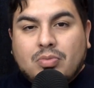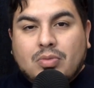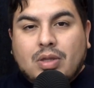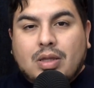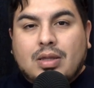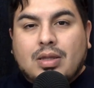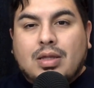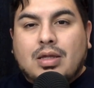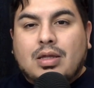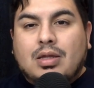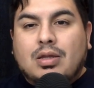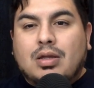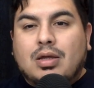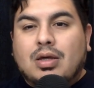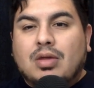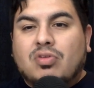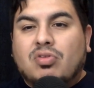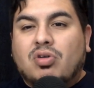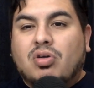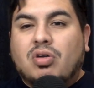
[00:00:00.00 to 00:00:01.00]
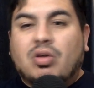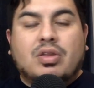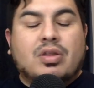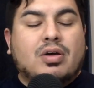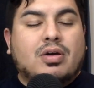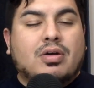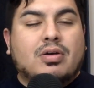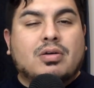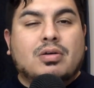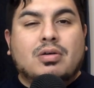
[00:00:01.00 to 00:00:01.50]
And then Song
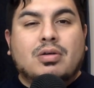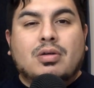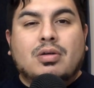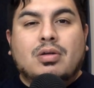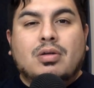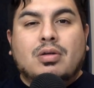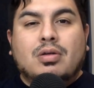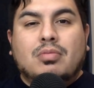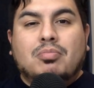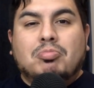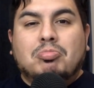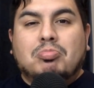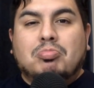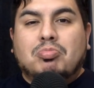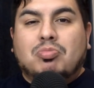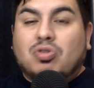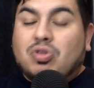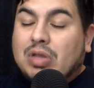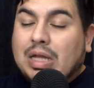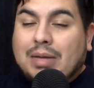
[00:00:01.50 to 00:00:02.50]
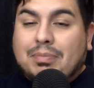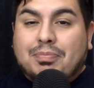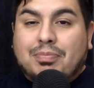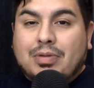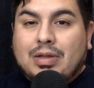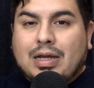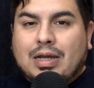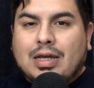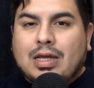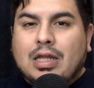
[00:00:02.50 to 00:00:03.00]
Yadong,
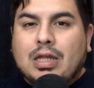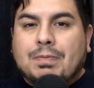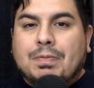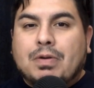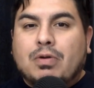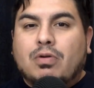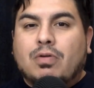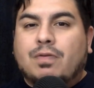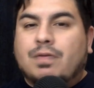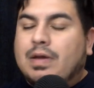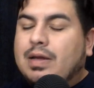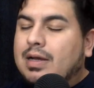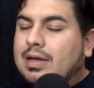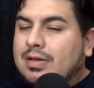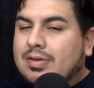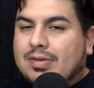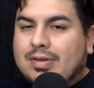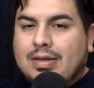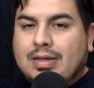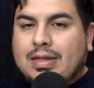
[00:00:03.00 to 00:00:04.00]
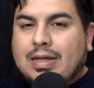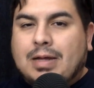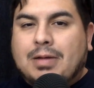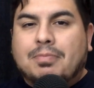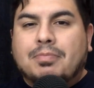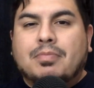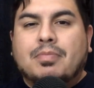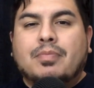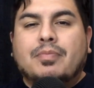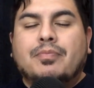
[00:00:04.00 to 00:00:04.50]
not getting the Piotr fight, I could tell you
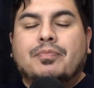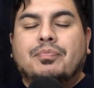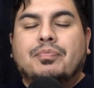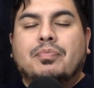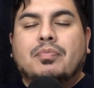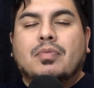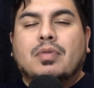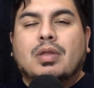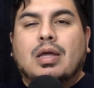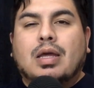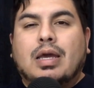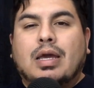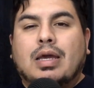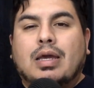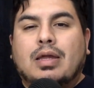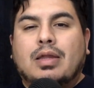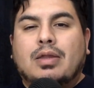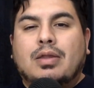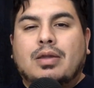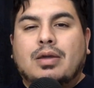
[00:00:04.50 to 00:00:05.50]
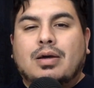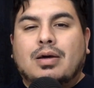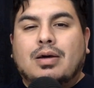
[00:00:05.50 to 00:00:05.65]
that. And